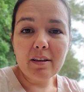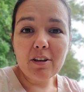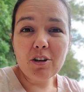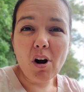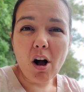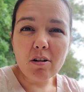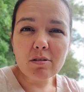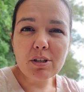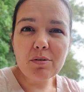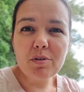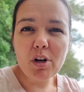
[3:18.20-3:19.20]
you're
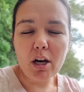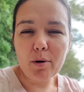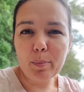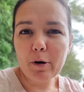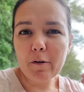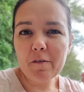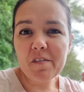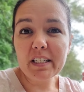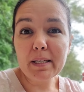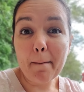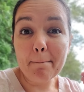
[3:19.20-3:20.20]
also not a
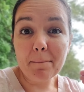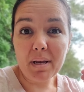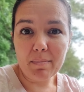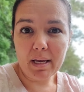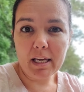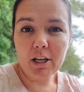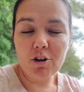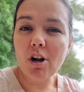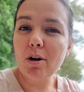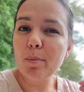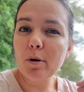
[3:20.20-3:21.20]
perfect mimic. You're
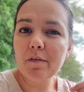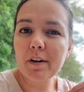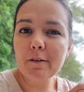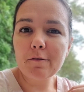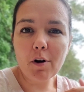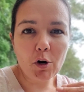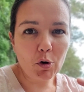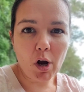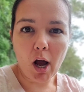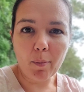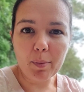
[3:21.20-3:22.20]
not a perfect
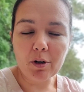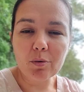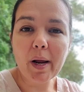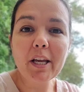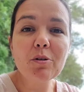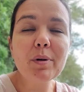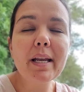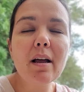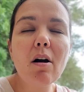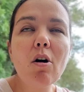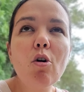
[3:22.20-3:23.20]
photocopier, right? You
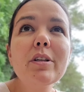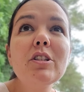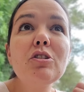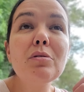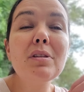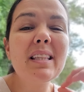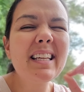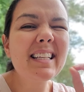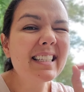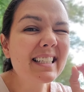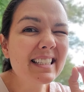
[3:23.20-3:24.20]
cannot always do
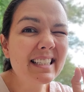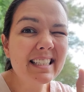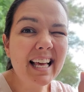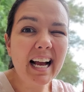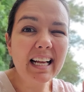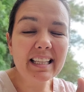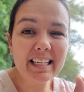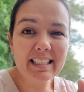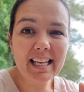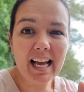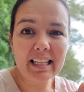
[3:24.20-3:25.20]
things exactly
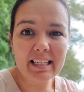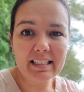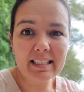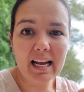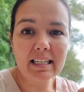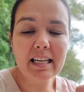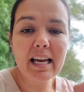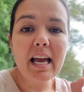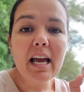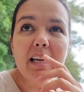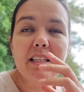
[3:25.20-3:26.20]
exact.
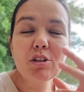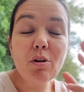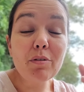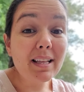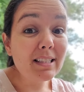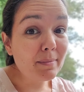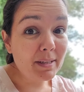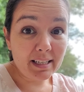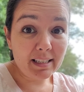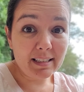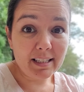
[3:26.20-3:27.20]
So that's something
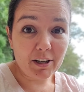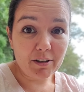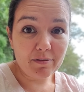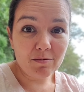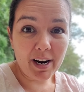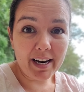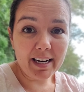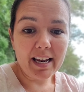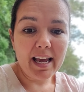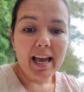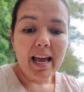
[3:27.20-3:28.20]
to consider, right?
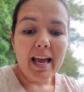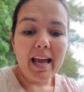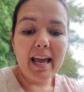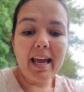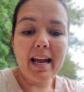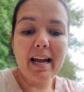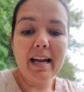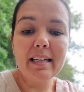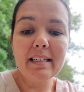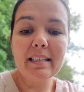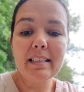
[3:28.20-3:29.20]

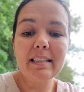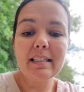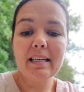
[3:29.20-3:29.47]
And